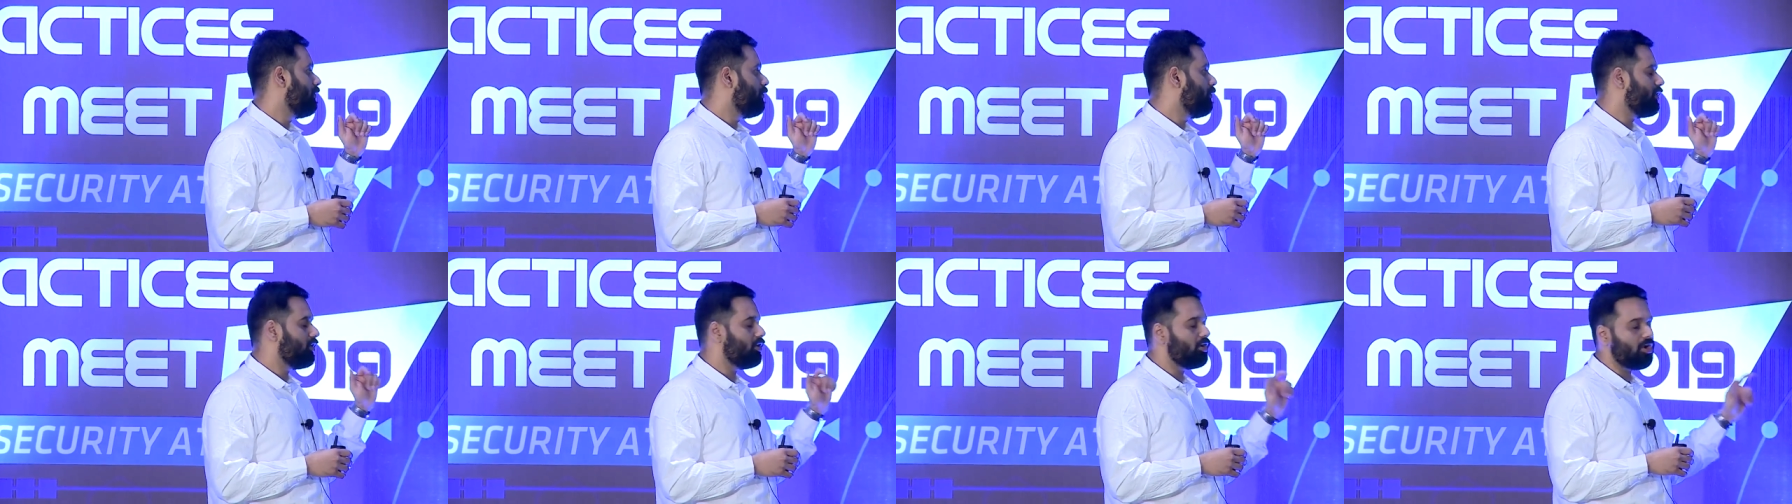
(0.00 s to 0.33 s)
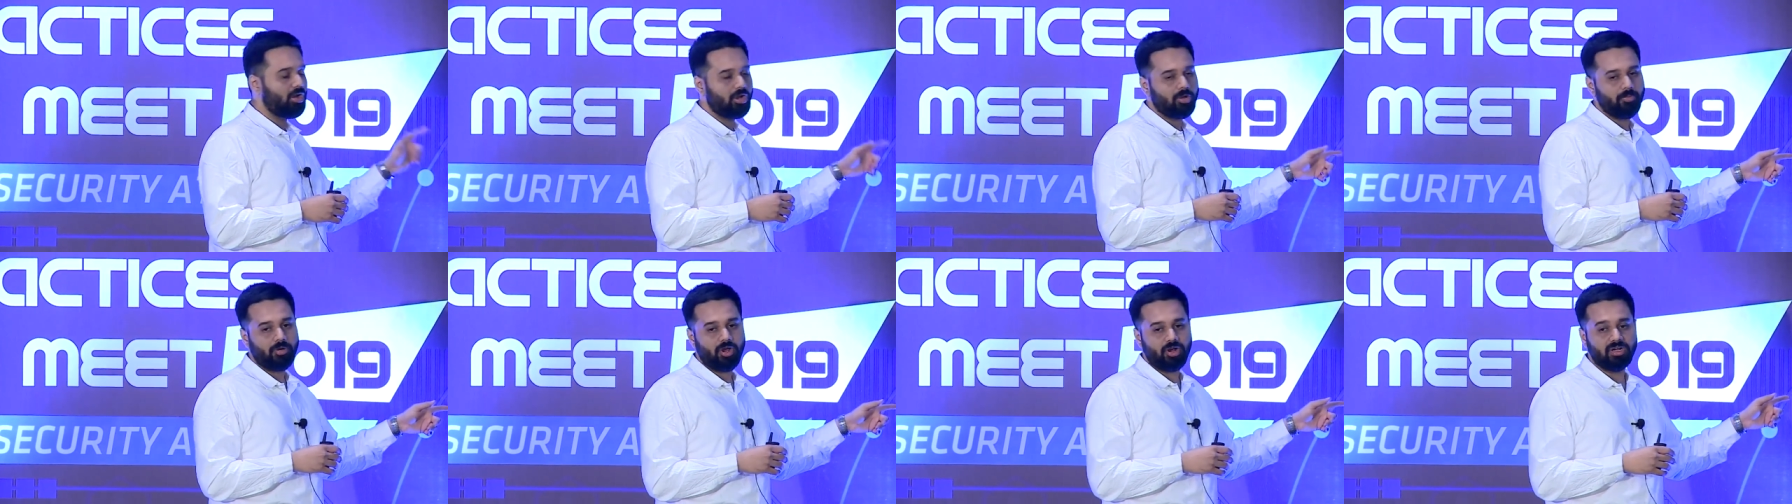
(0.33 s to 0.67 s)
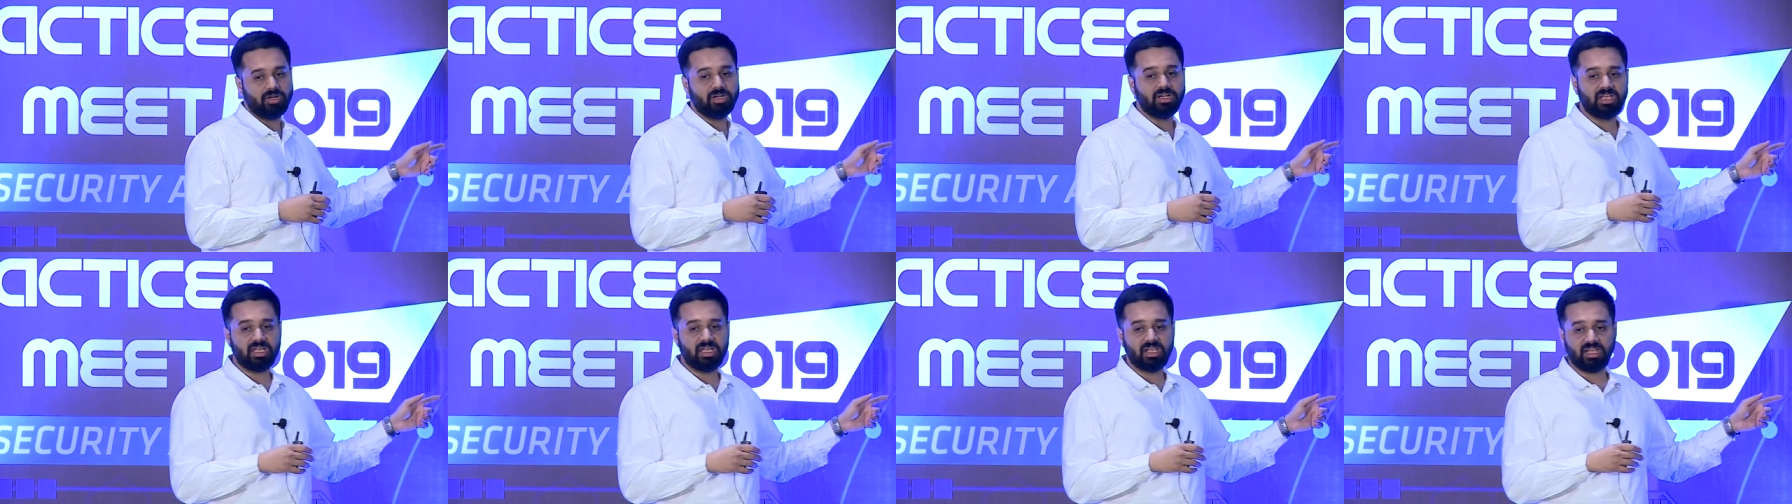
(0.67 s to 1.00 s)
We're going to talk
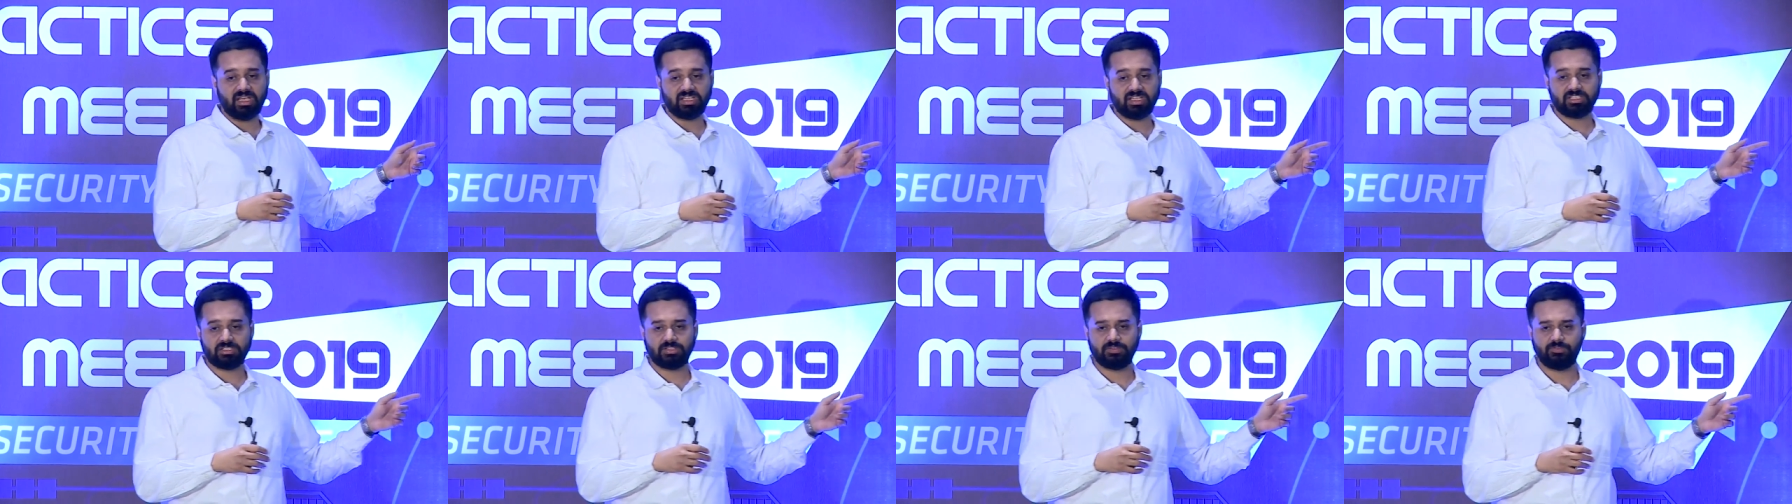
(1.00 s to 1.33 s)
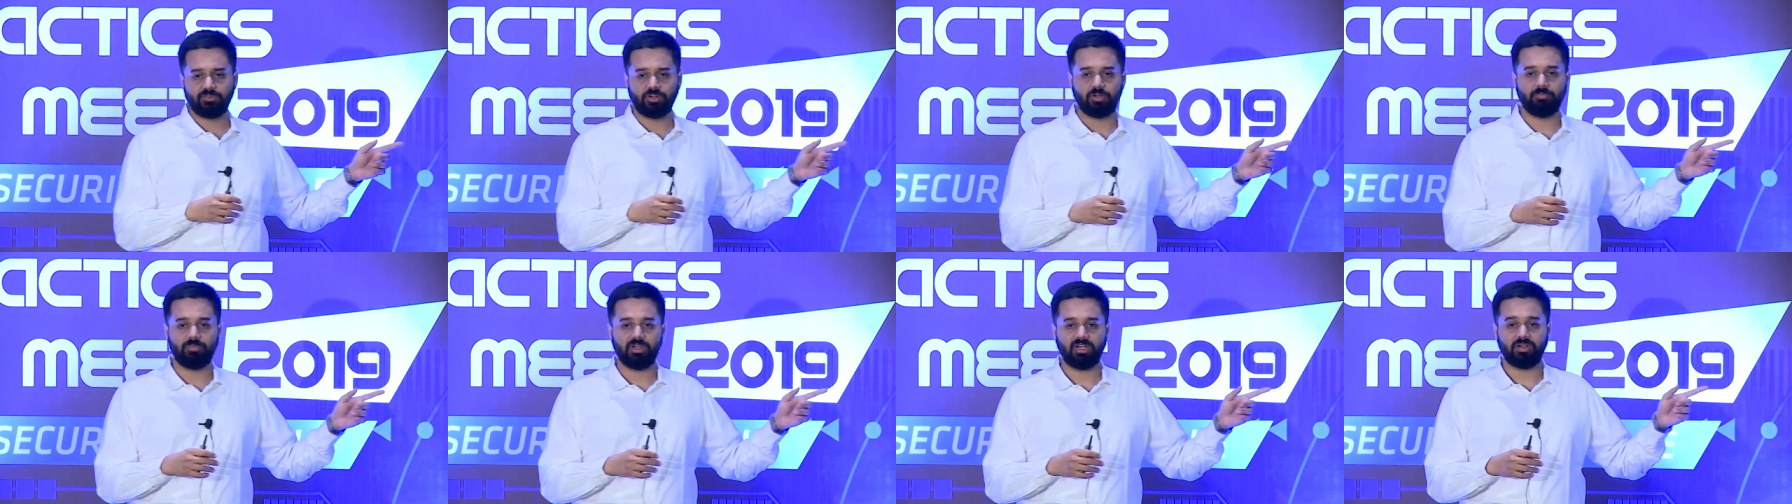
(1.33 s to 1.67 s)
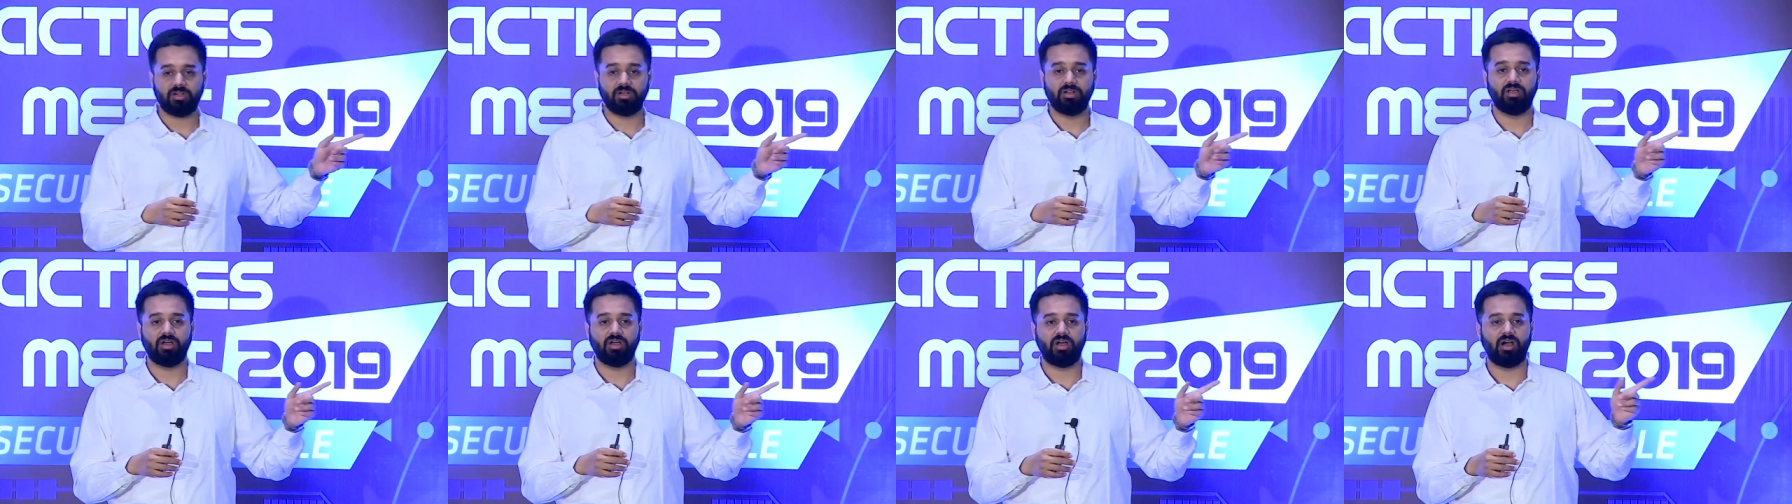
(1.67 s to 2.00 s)
about DNS for a
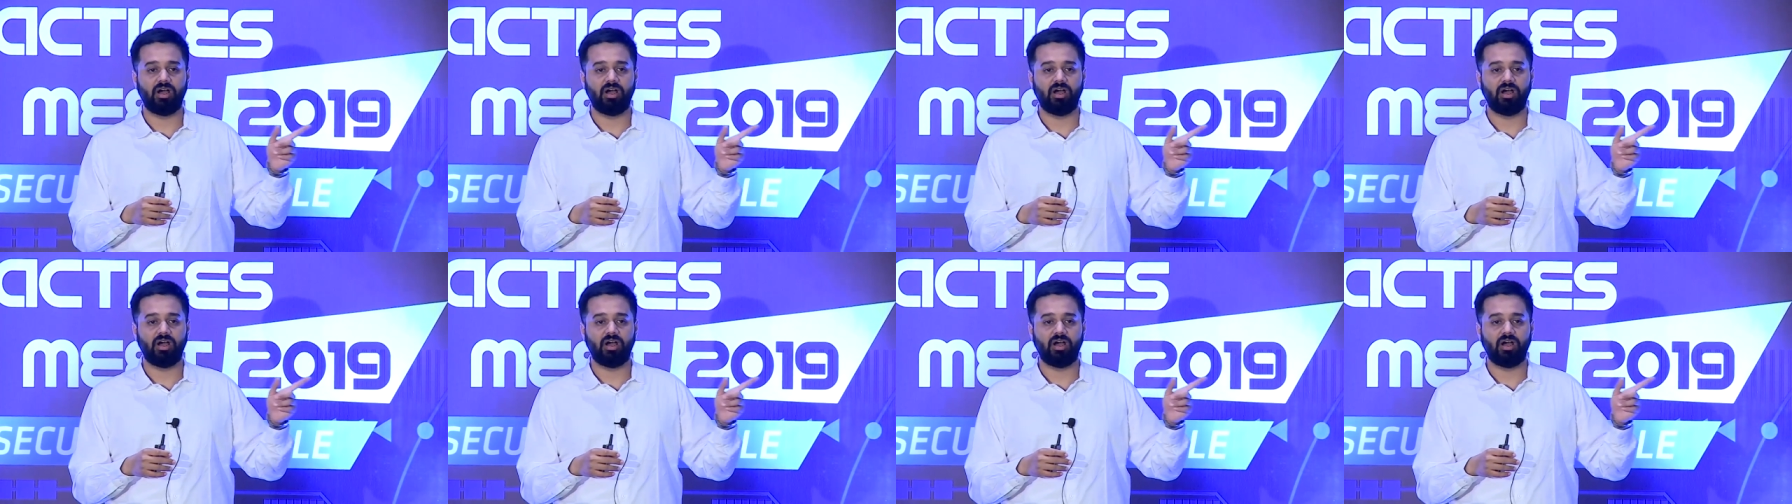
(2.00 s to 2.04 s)
bit.